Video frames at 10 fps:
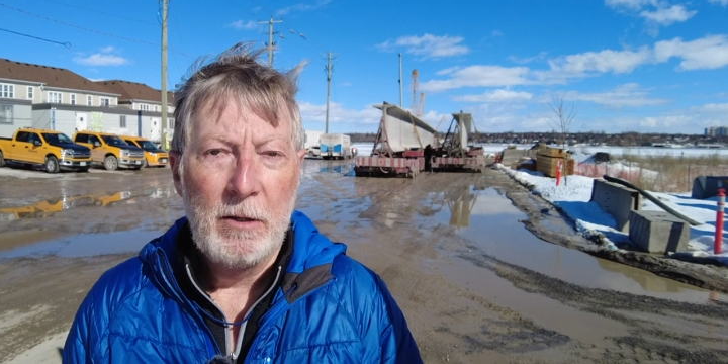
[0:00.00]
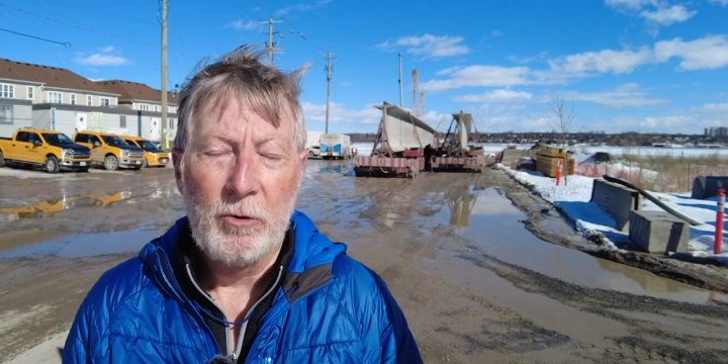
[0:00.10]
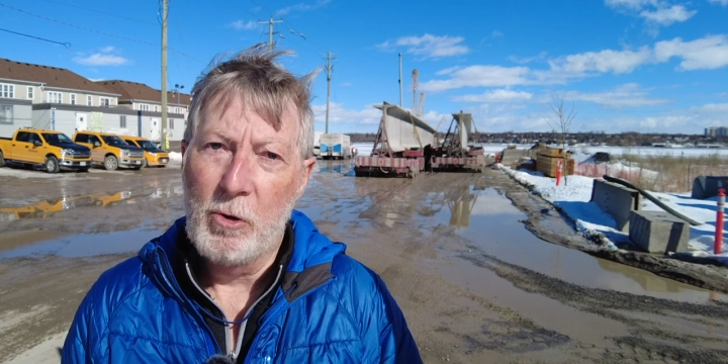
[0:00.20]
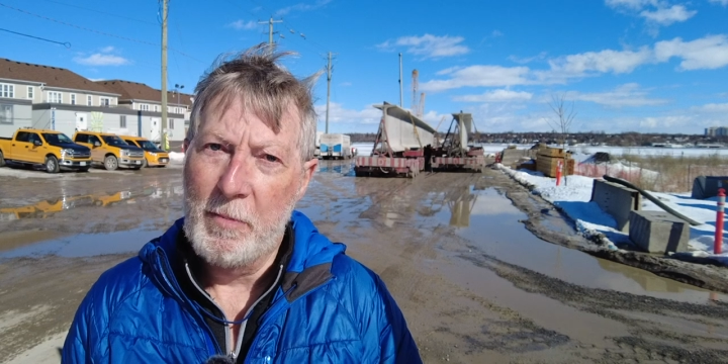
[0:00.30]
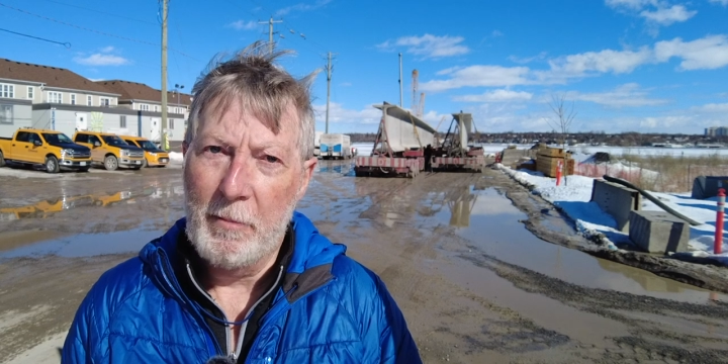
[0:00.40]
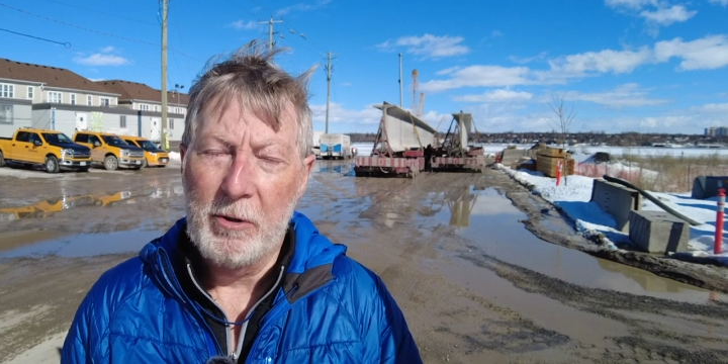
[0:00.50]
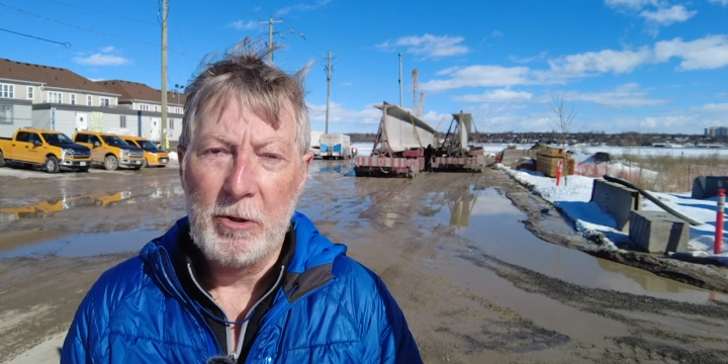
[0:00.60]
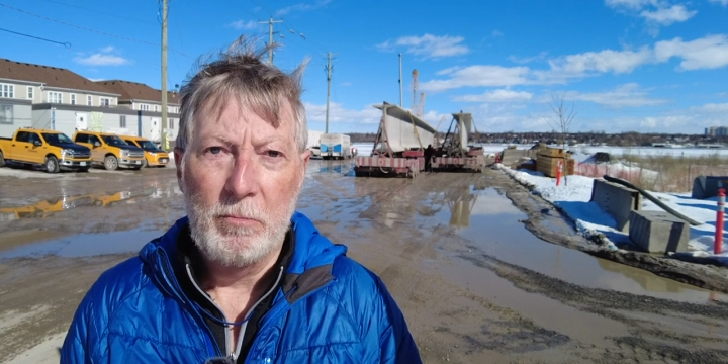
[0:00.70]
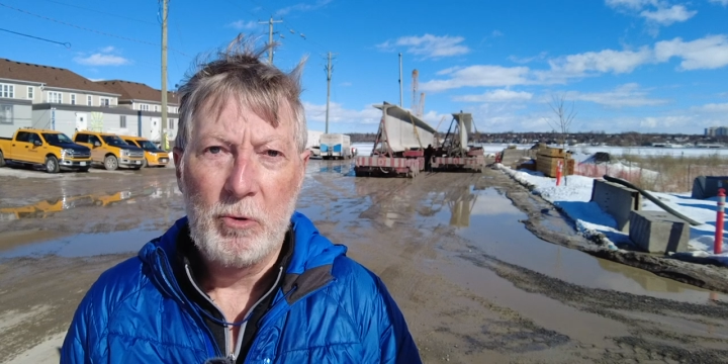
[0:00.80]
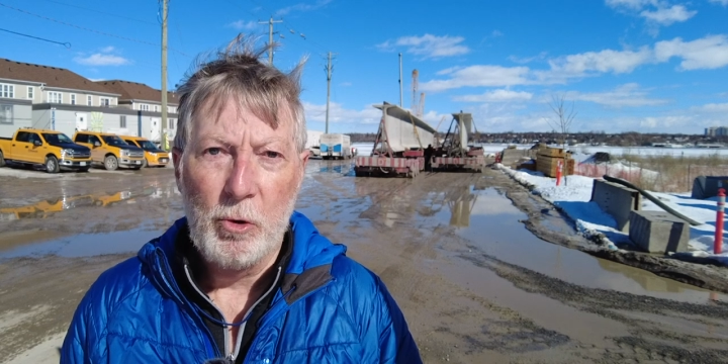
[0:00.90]
So you'll be able
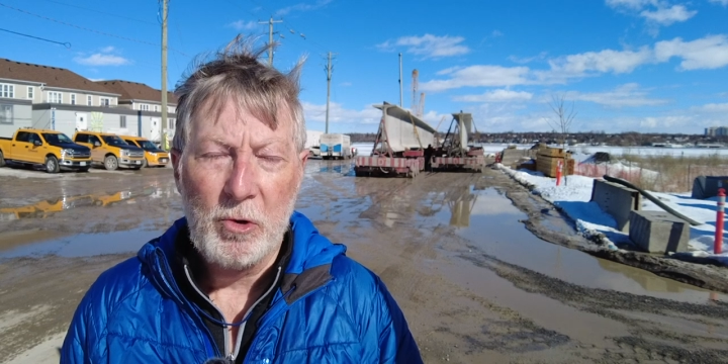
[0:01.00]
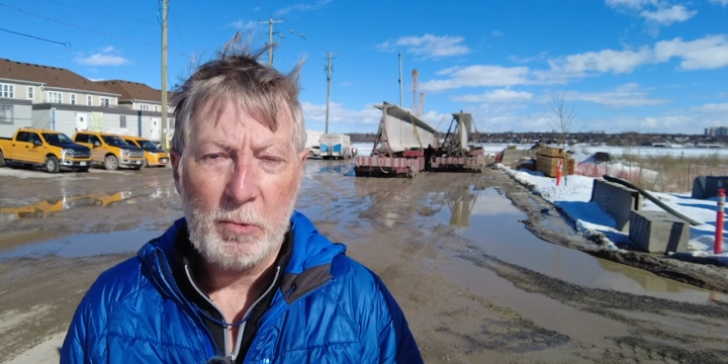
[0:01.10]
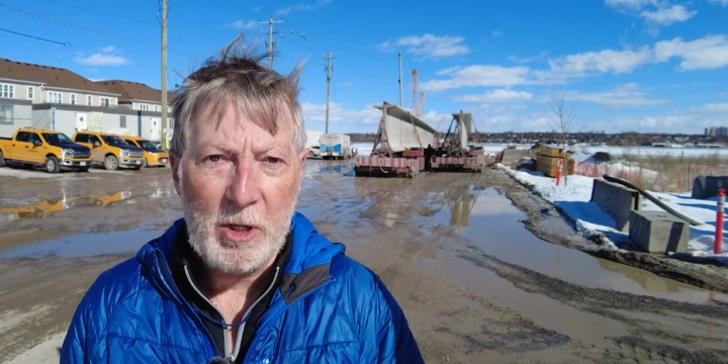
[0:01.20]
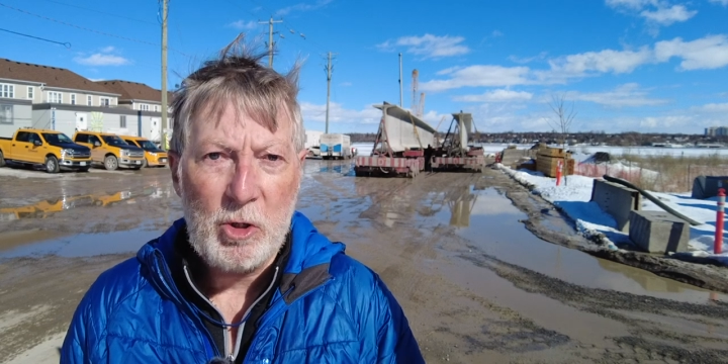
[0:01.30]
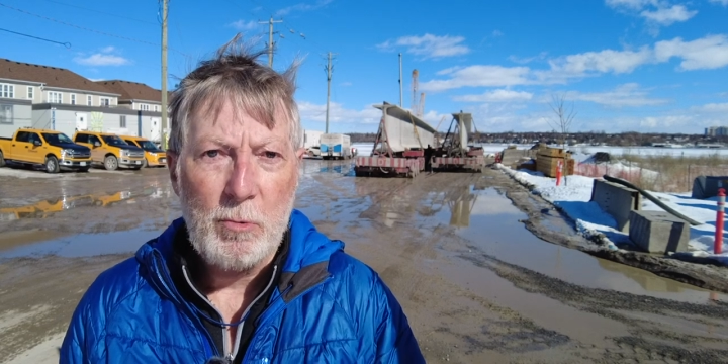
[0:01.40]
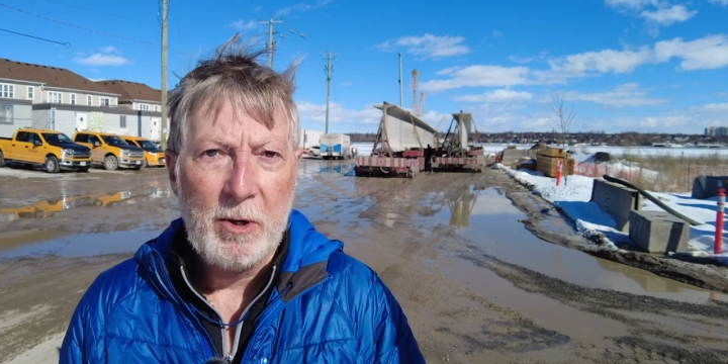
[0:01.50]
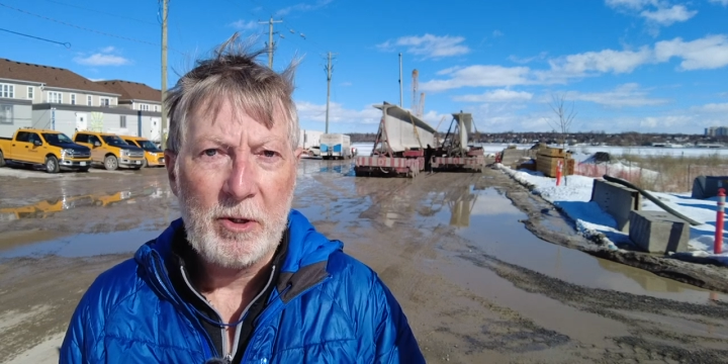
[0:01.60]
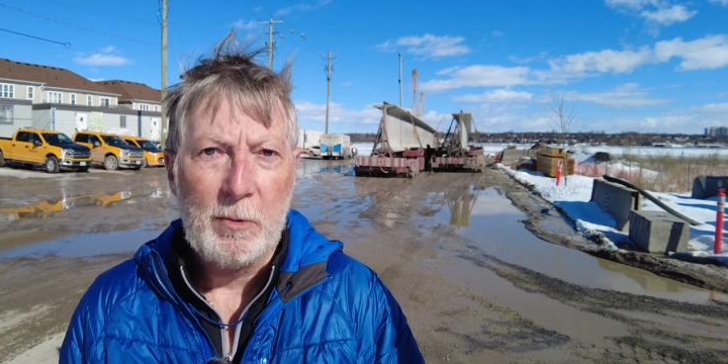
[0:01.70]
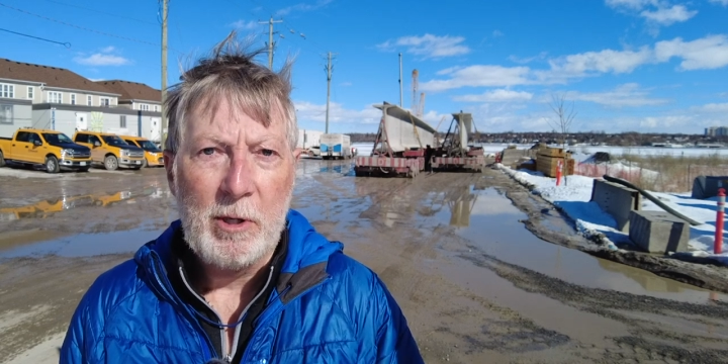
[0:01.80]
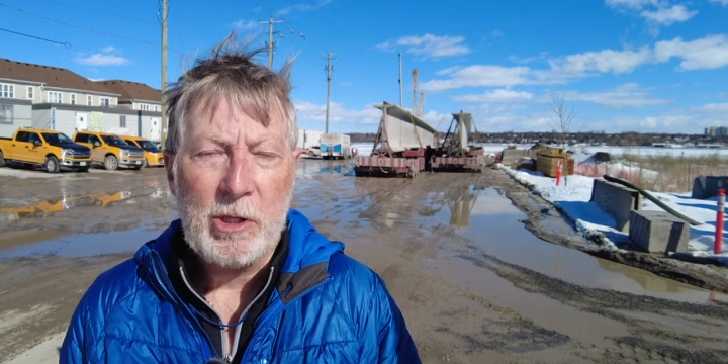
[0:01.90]
to choose which you want
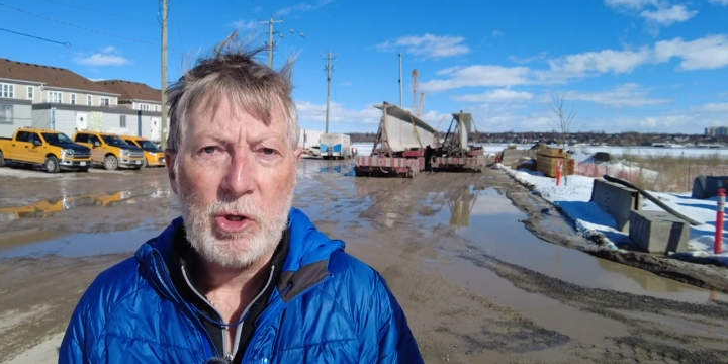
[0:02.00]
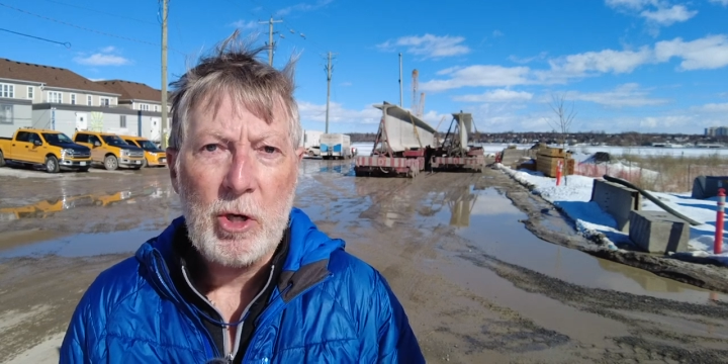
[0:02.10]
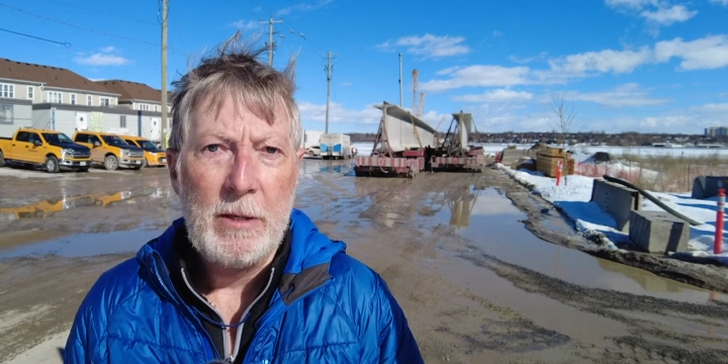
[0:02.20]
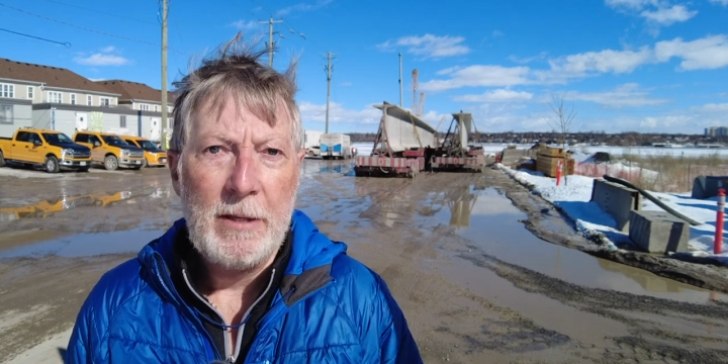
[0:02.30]
to watch.